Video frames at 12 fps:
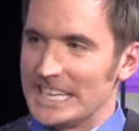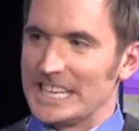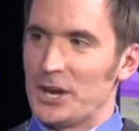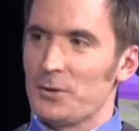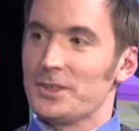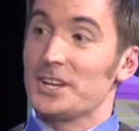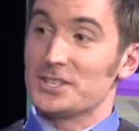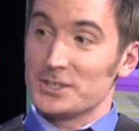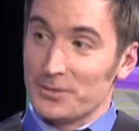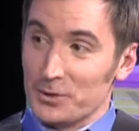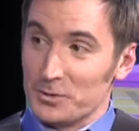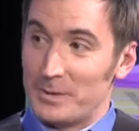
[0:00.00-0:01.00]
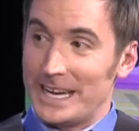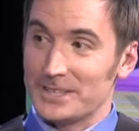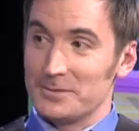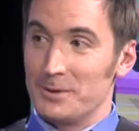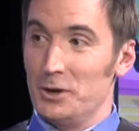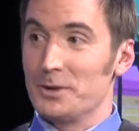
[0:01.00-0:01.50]
to go with, I just flew back to
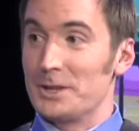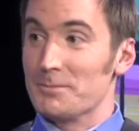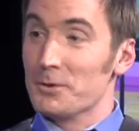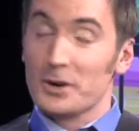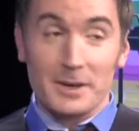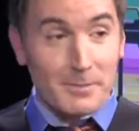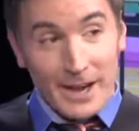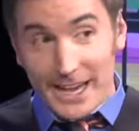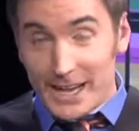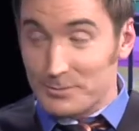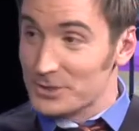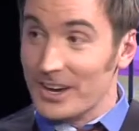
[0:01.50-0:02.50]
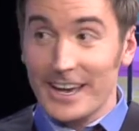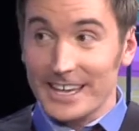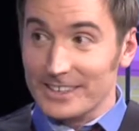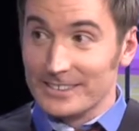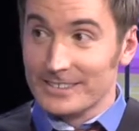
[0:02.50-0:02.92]
Melbourne, and boy, are my arms tired.